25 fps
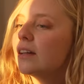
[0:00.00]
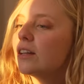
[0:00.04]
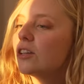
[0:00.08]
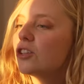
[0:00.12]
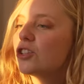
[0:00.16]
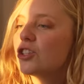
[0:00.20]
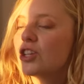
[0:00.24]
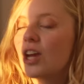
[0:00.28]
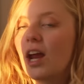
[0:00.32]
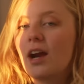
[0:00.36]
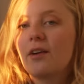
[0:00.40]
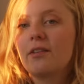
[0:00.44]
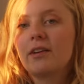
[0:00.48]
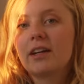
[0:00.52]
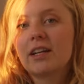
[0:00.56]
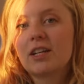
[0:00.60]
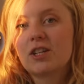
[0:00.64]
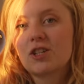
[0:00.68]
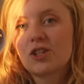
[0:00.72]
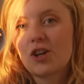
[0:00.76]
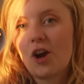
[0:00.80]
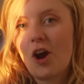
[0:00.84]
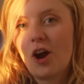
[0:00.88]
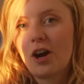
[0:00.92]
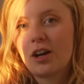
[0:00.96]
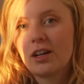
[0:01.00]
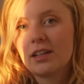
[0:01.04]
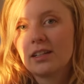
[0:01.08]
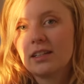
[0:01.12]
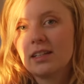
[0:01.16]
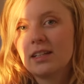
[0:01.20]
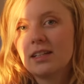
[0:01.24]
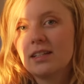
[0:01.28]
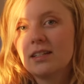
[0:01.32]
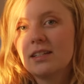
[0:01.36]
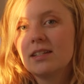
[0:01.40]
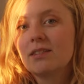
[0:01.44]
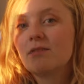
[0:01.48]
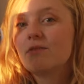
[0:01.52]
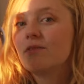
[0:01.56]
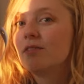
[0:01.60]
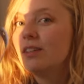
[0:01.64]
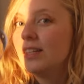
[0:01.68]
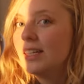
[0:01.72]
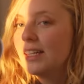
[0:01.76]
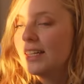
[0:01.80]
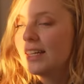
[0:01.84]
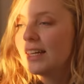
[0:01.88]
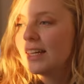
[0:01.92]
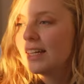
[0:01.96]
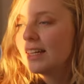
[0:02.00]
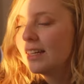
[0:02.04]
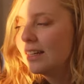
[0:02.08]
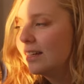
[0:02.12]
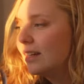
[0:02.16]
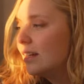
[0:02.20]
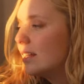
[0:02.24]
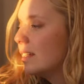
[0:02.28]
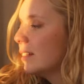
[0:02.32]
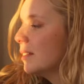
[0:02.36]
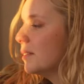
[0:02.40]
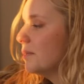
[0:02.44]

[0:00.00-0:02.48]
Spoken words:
Cherry chocolate, vegan.